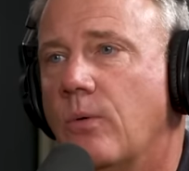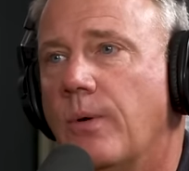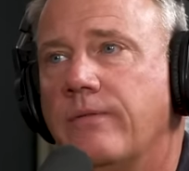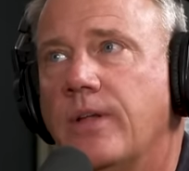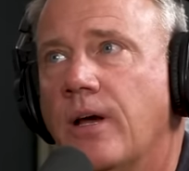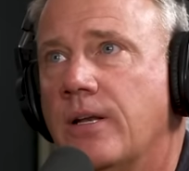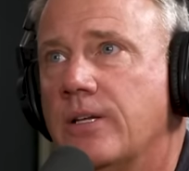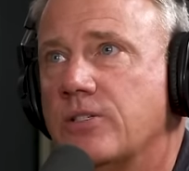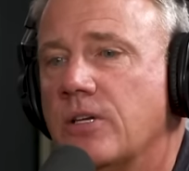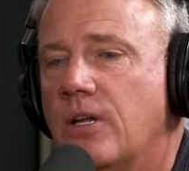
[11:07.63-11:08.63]
Well, what we've done
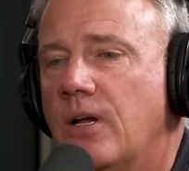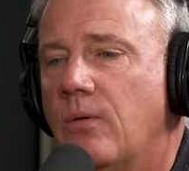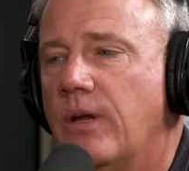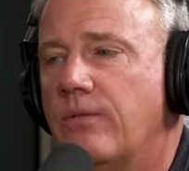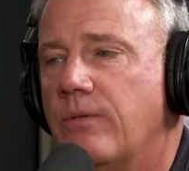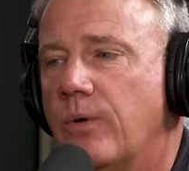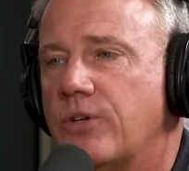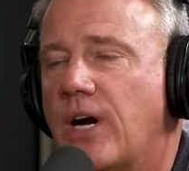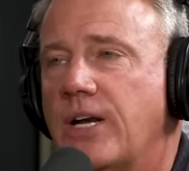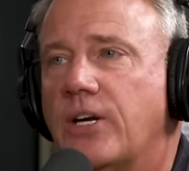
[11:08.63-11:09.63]
is
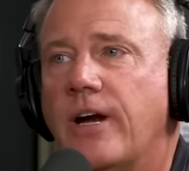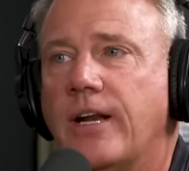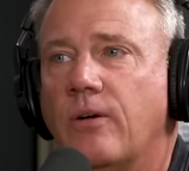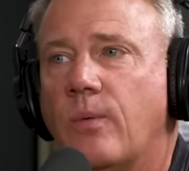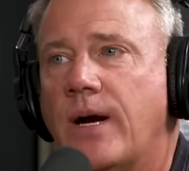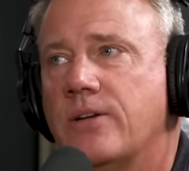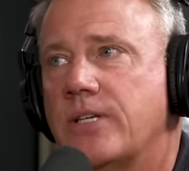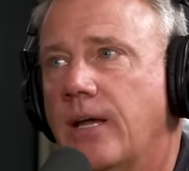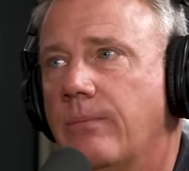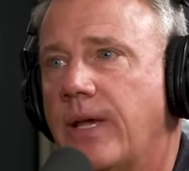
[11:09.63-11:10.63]
we're trying to create an
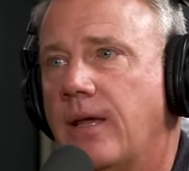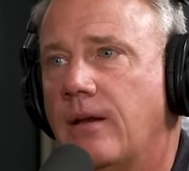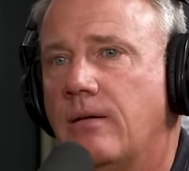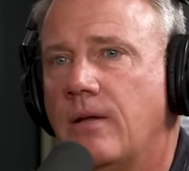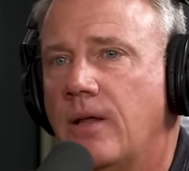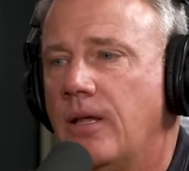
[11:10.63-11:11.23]
awareness campaign.